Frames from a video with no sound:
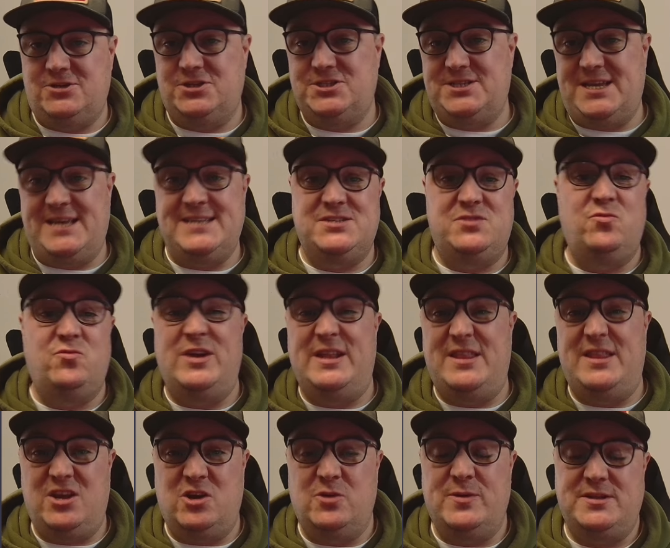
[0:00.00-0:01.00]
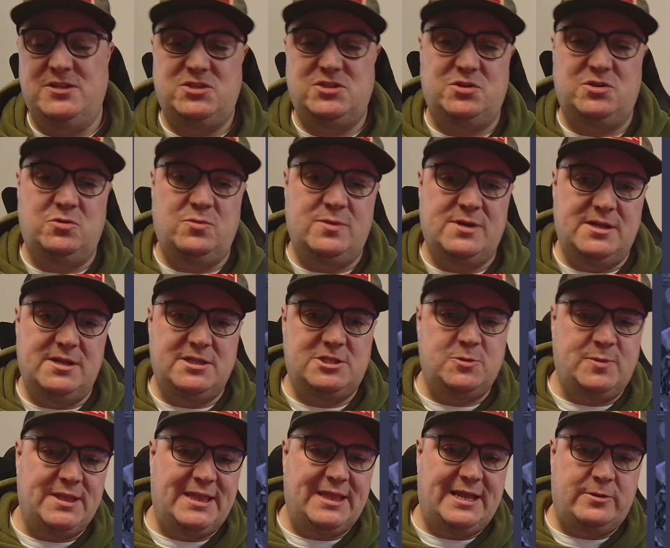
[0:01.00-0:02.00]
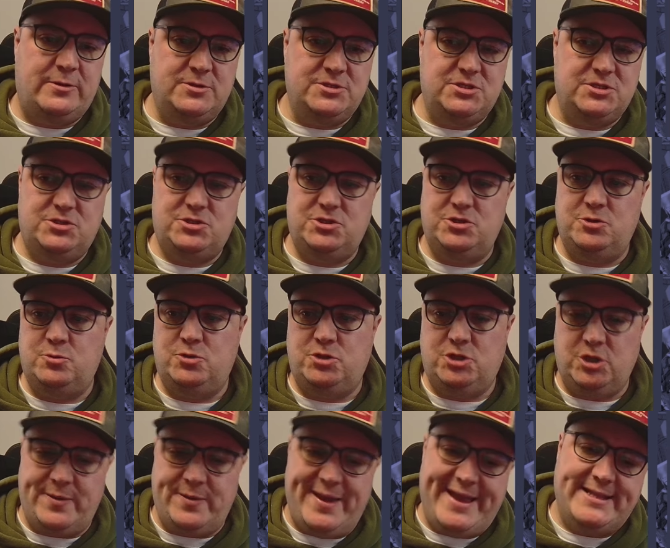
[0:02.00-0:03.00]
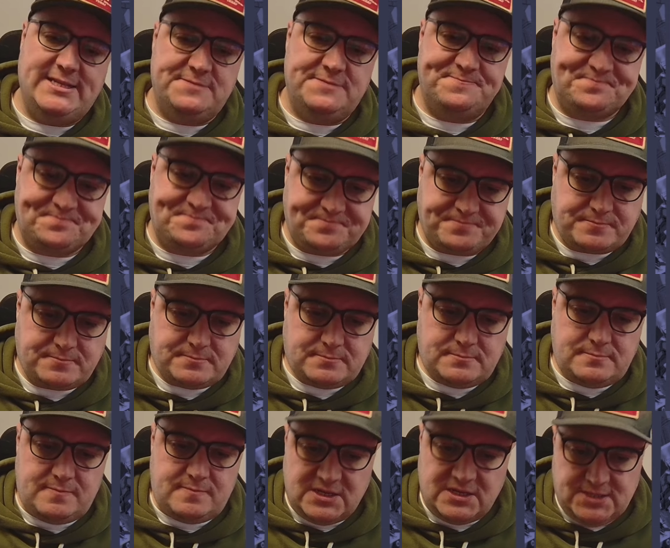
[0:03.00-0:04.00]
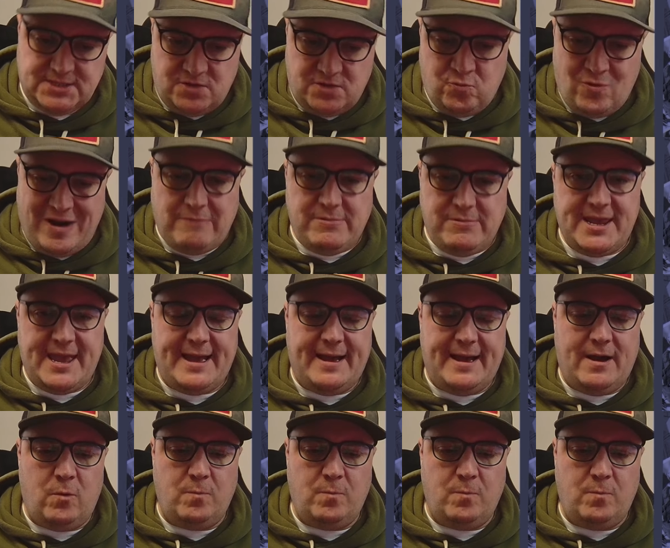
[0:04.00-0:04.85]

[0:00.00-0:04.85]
just isn't really going to allow us to do it. So then rounding it